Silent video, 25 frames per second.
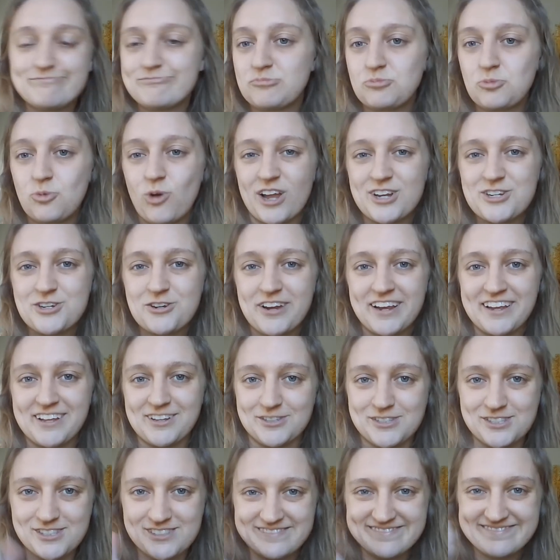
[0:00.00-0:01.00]
Wash your
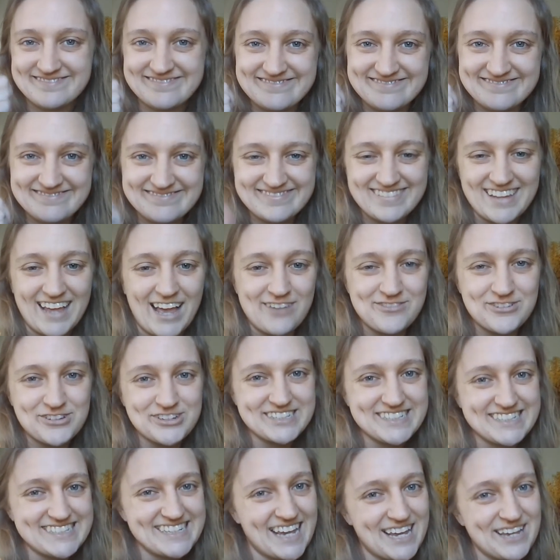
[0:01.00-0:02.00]
hands. Have a
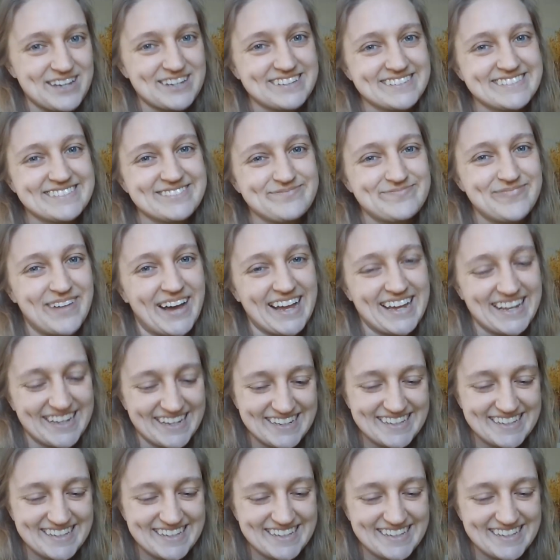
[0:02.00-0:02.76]
good day. Bye.